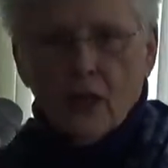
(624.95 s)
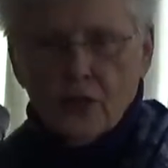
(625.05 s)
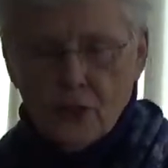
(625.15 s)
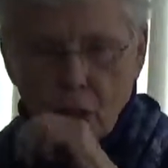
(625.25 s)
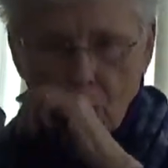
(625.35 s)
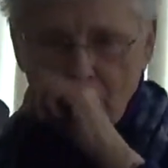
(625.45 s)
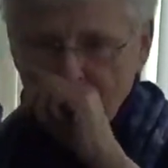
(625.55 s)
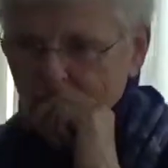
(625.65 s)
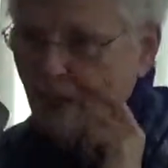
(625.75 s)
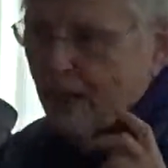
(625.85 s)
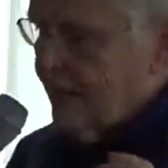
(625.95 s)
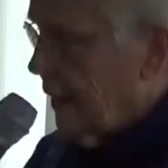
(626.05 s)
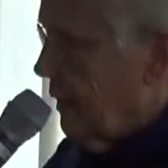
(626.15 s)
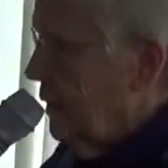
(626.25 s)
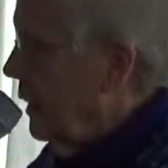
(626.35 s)
So here I
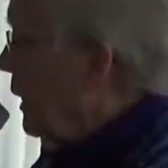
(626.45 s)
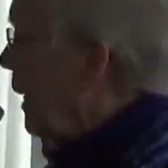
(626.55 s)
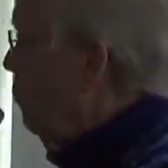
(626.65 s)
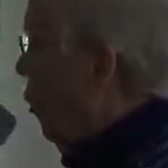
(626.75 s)
get, and I'm